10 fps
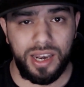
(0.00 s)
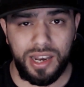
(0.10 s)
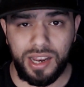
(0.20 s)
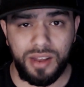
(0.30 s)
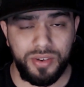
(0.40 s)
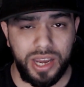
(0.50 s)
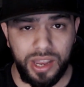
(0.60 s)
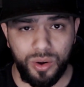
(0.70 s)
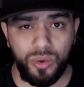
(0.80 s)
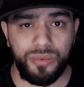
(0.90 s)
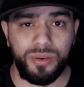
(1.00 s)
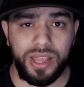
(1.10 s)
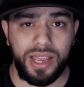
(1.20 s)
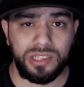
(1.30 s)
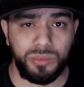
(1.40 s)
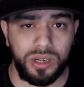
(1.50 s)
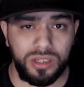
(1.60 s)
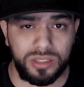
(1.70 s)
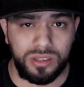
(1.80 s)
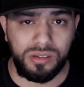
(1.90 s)
have a category for that as well.
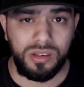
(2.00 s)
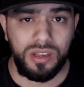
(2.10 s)
So